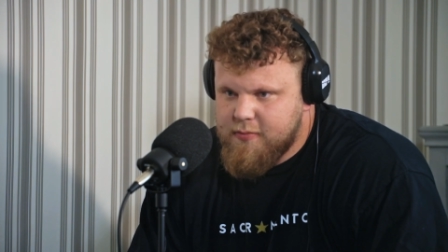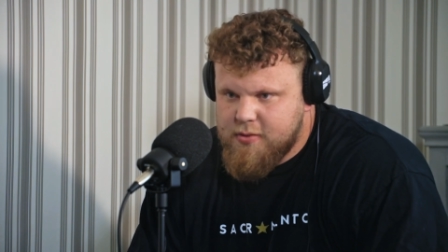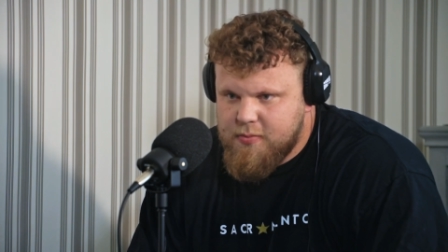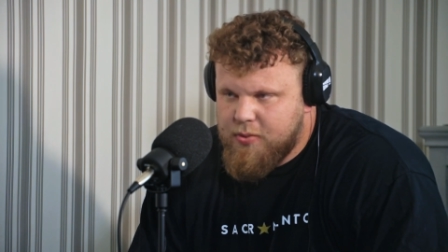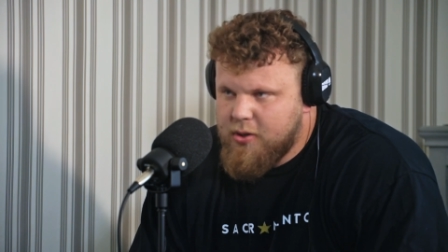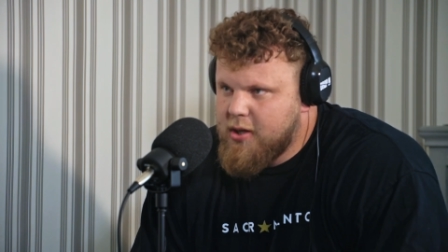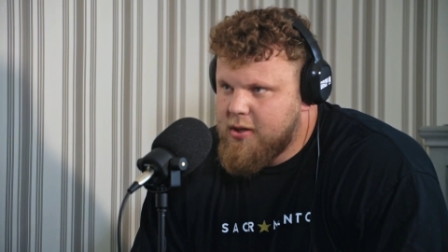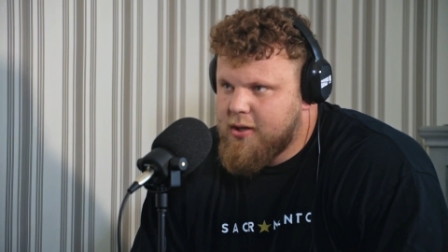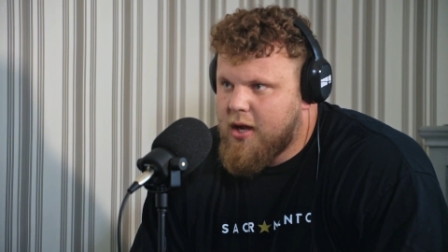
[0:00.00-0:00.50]

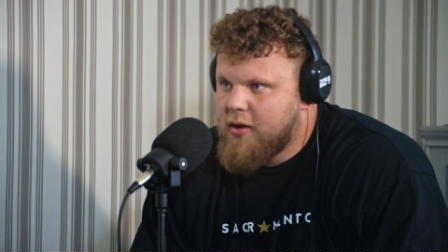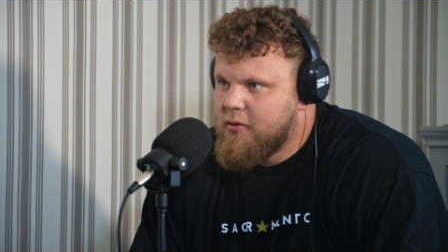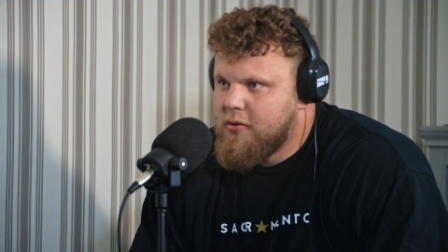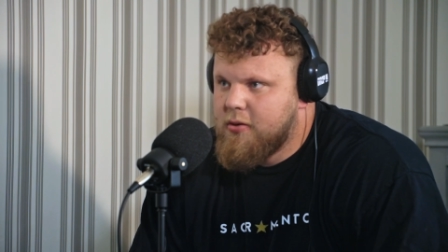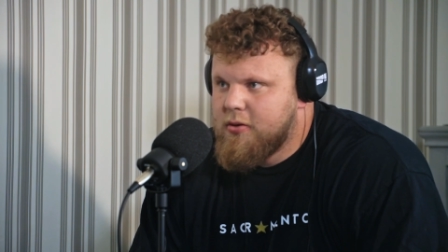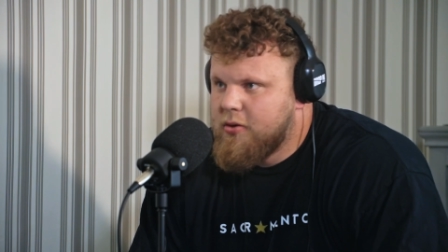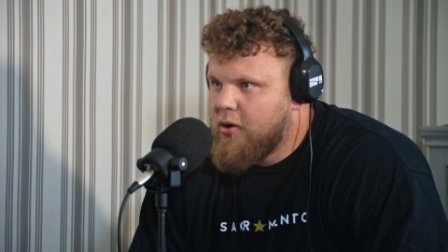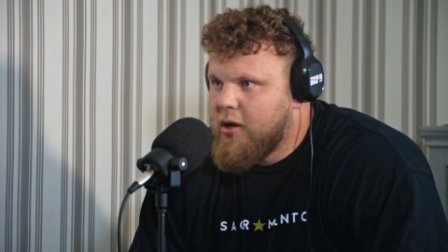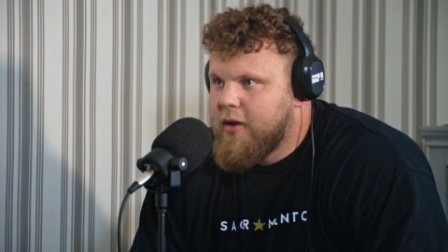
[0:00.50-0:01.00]
put it down,
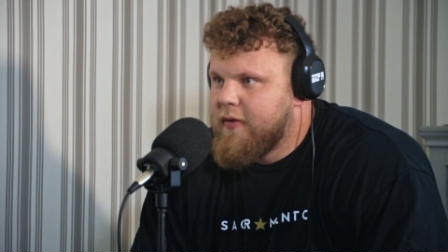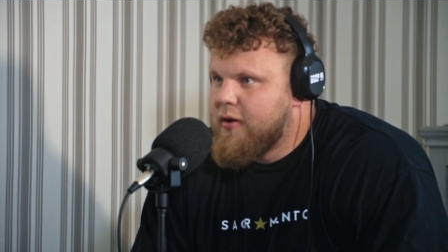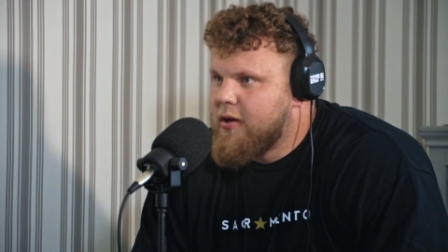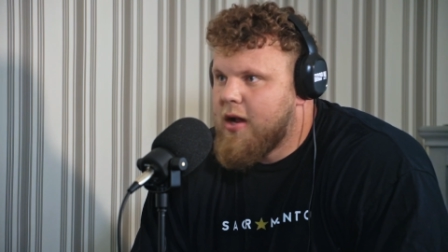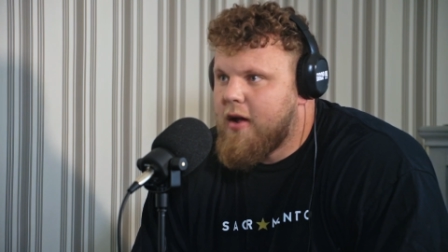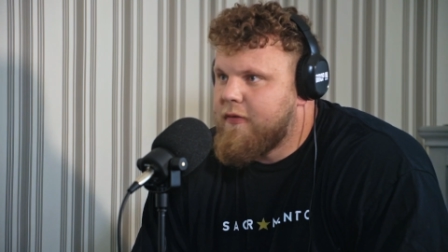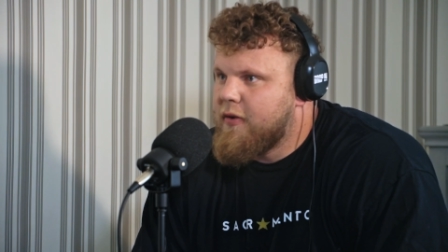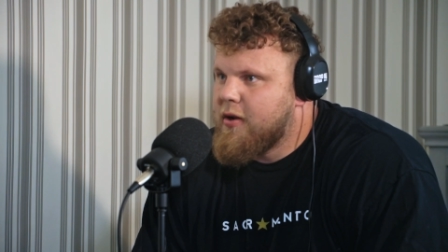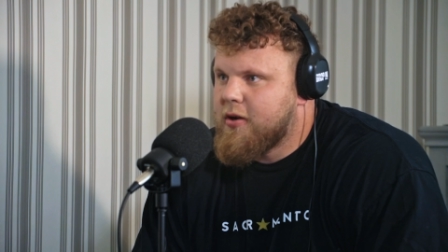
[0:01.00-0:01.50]
not even
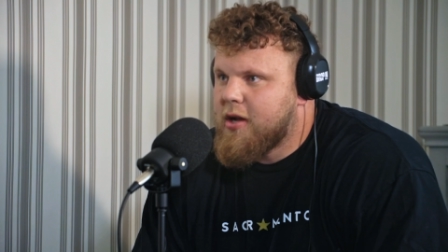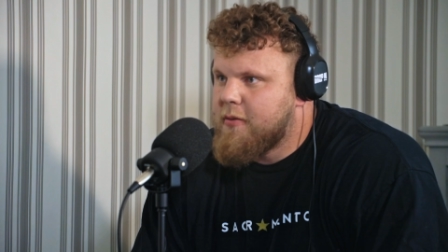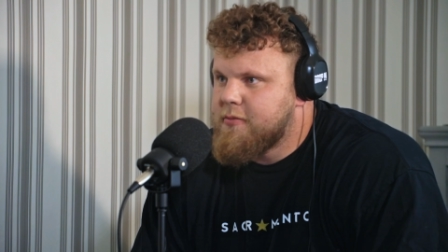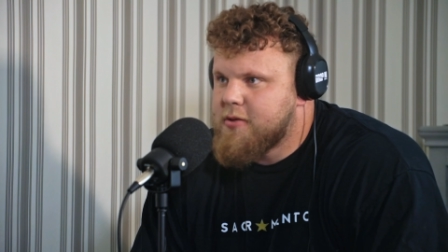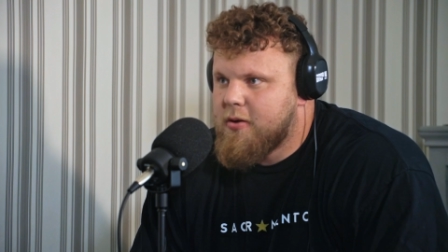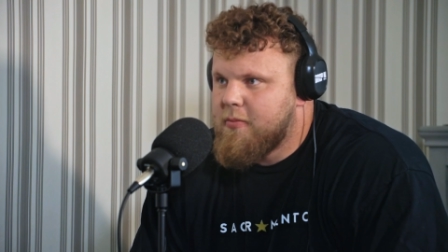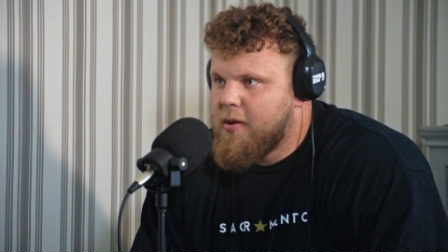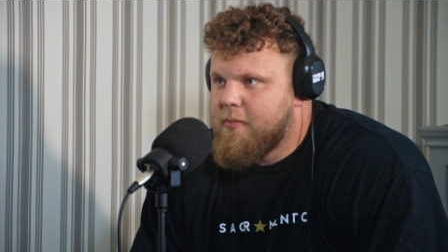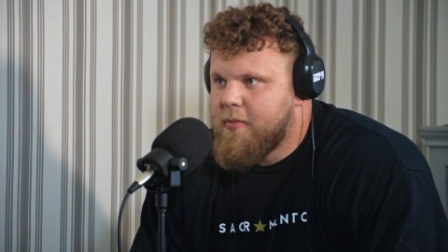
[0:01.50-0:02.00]
nothing comes
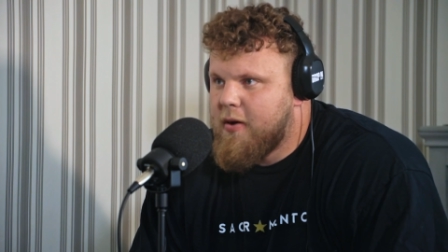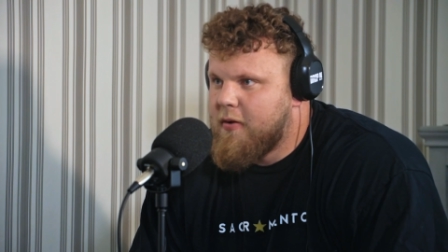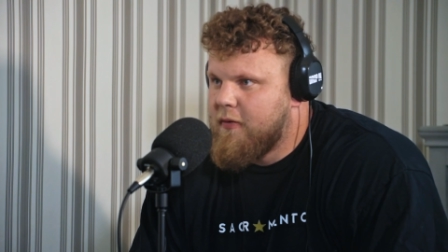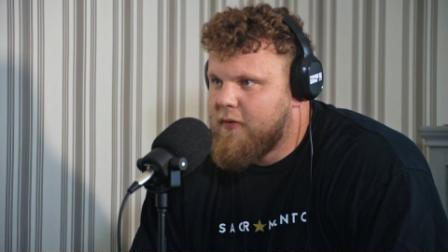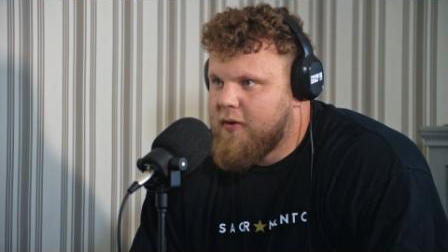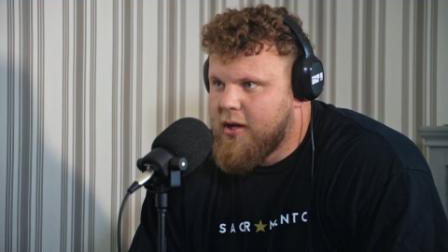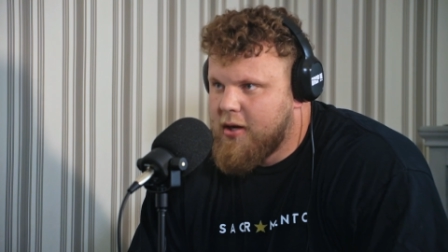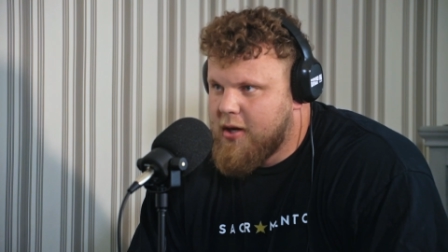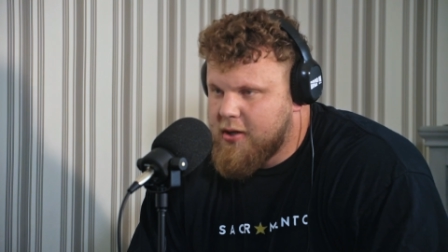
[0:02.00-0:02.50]
out my
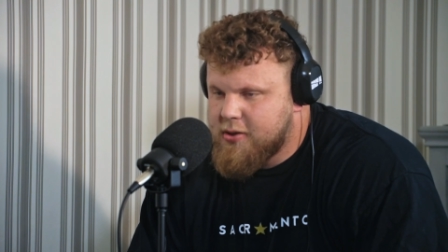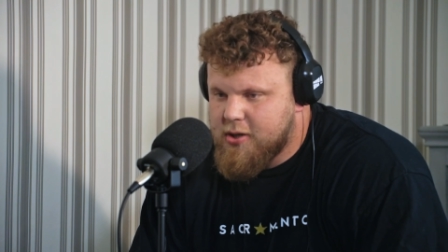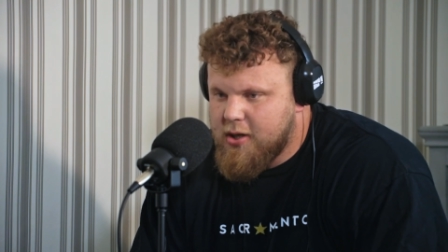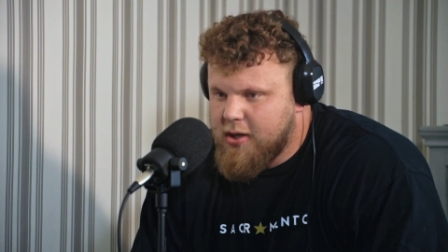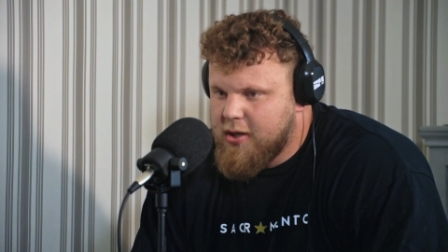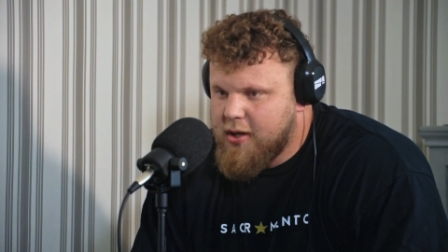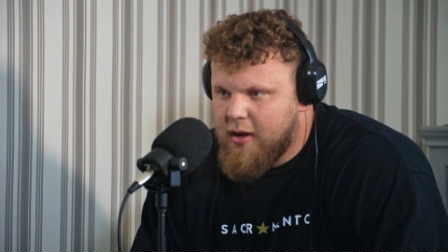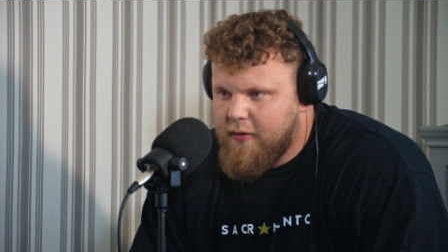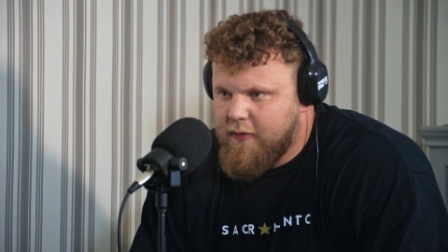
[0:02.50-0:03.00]
mouth, like
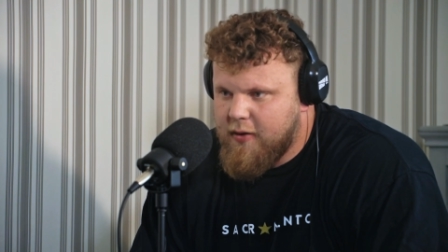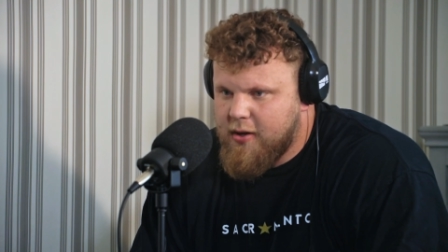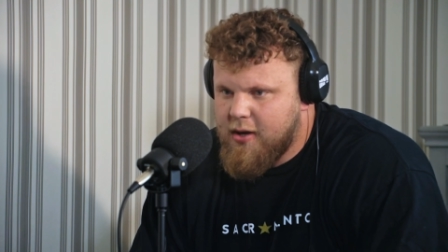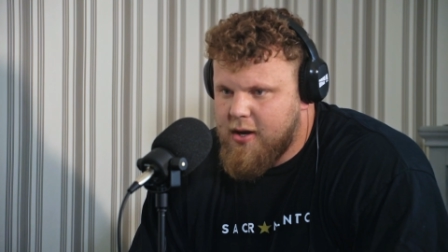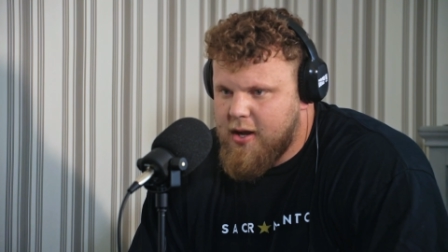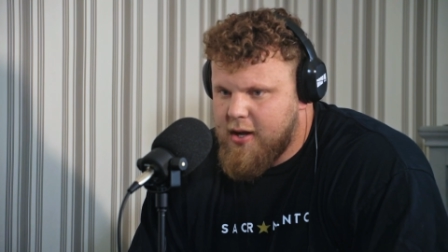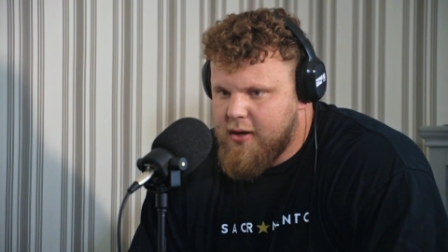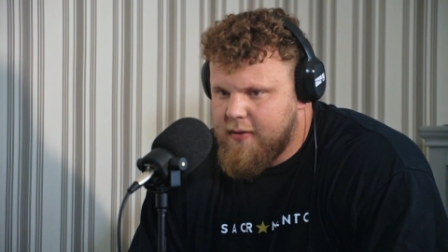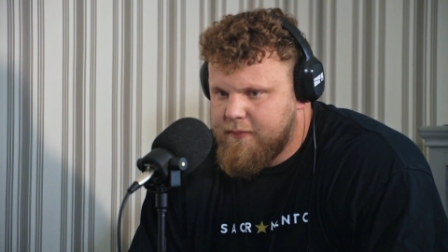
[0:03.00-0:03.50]
literally nothing.
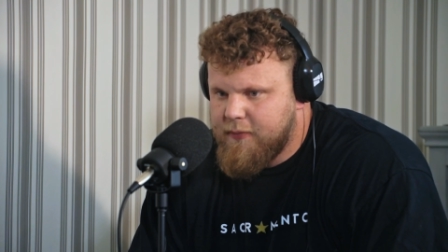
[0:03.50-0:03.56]
And then